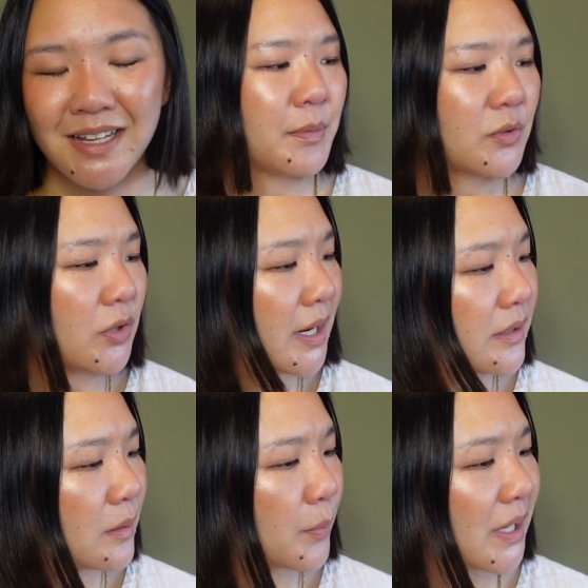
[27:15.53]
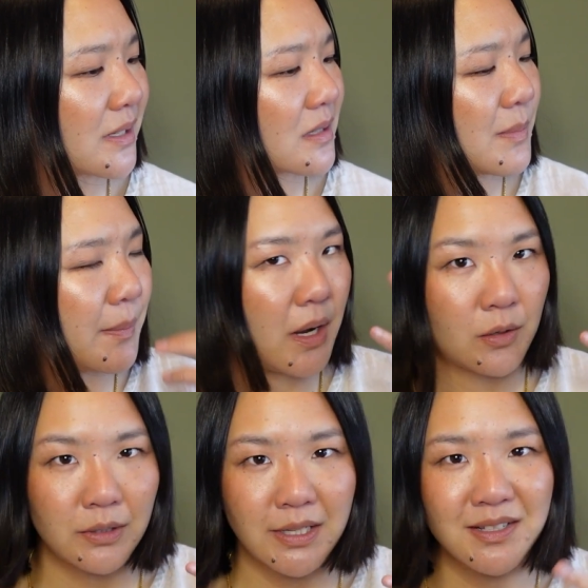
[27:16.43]
I've been trying to embrace my
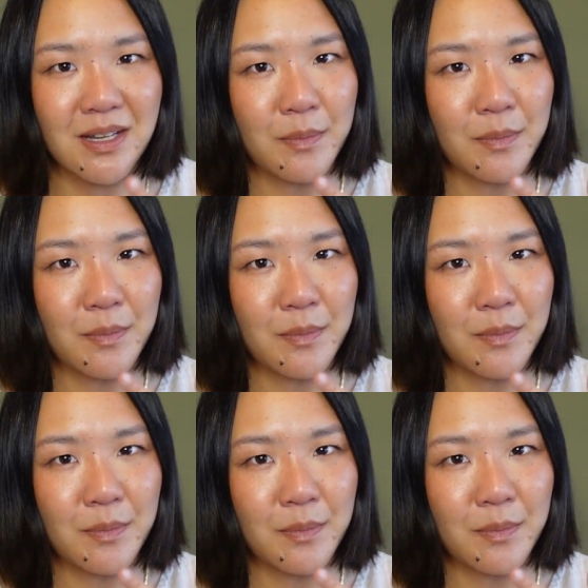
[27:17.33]
monolids.